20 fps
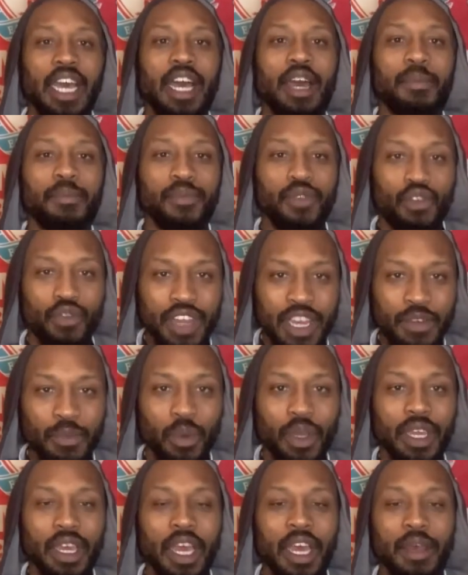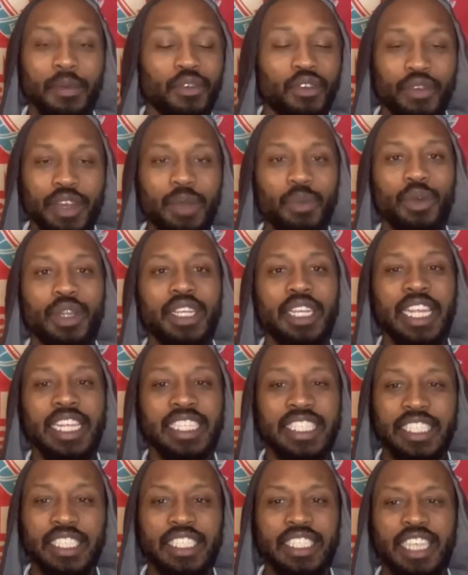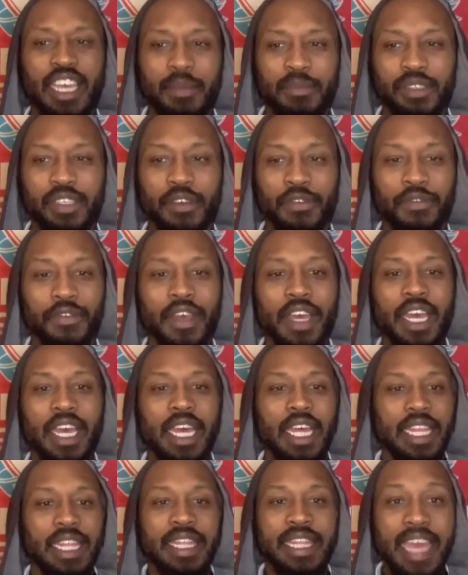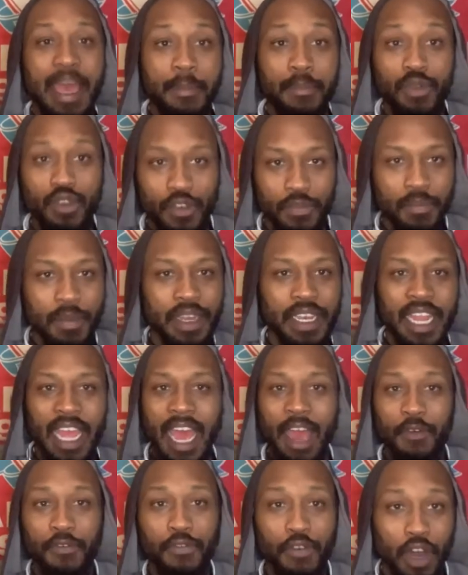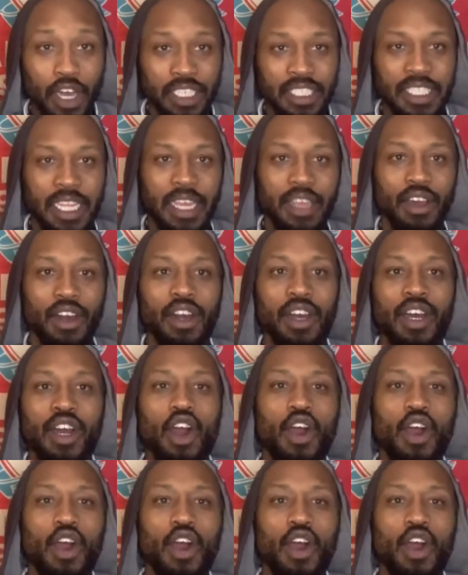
Greenwood in terms of their movement, how fast they are.